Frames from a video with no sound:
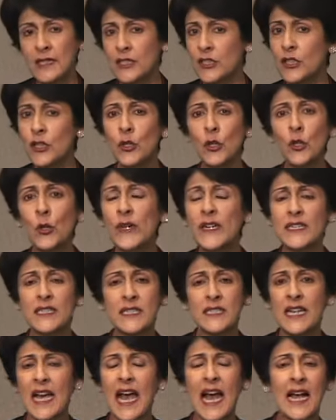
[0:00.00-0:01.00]
You know, look at
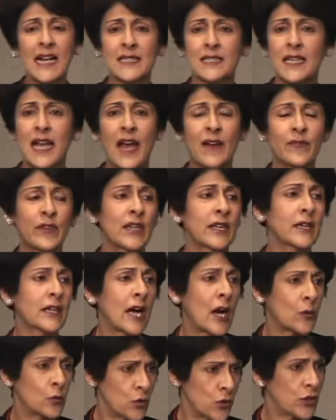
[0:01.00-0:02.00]
it as having an
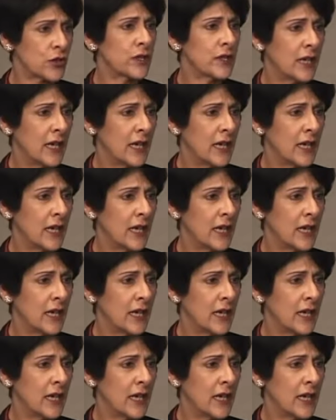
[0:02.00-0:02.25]
account,